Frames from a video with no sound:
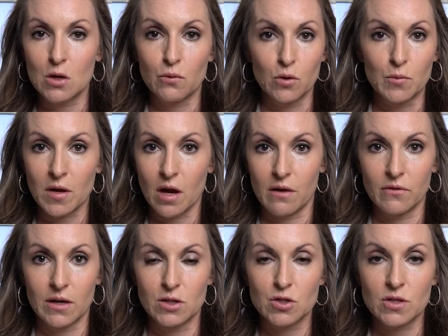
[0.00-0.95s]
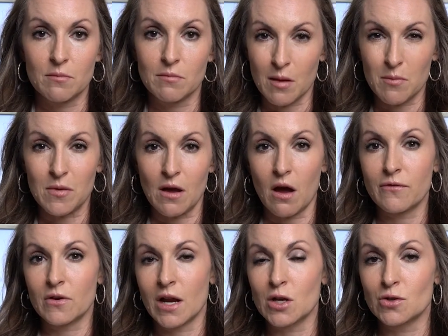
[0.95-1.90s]
group coverage that might be
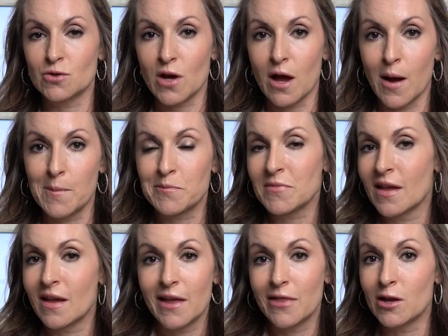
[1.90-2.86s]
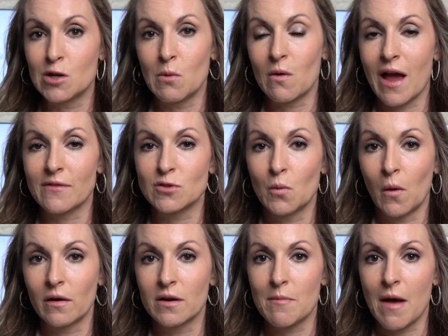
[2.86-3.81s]
offered at your job. And then you won't have to
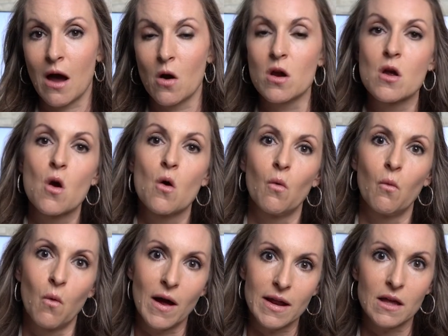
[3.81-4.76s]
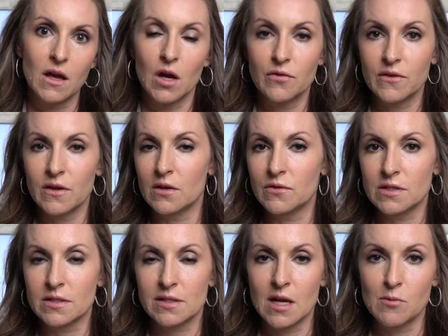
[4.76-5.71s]
worry about what if
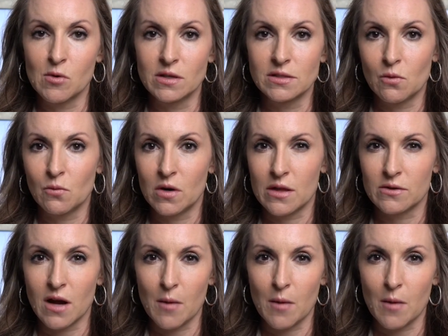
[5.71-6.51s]
disabled, what other